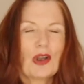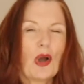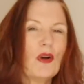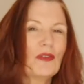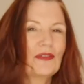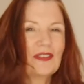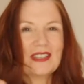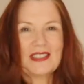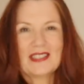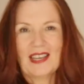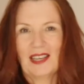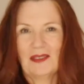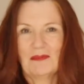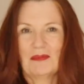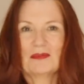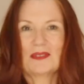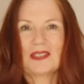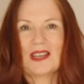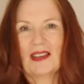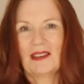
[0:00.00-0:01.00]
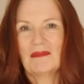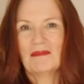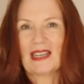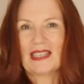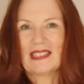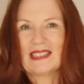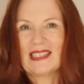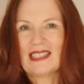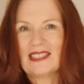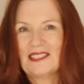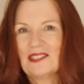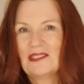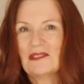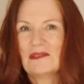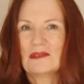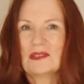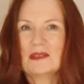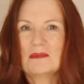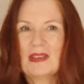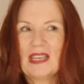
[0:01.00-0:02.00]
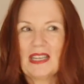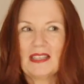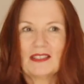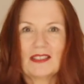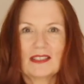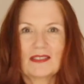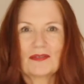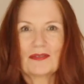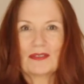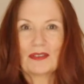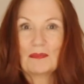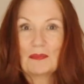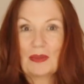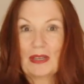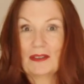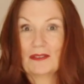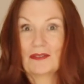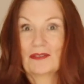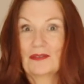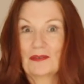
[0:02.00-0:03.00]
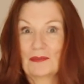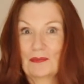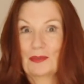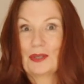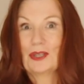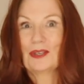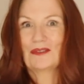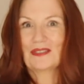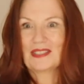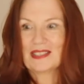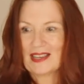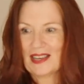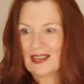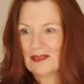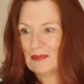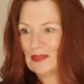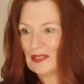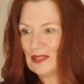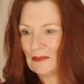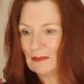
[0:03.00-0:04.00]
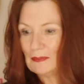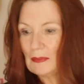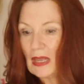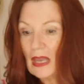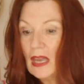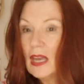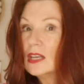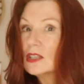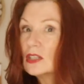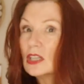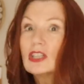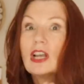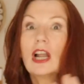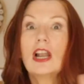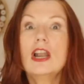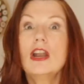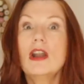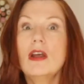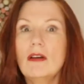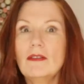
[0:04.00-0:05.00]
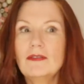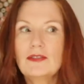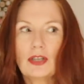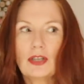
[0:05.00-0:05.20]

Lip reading: coffee table type magazines, do you know what I mean? Just for a bit of pure escapism. So there's a lot of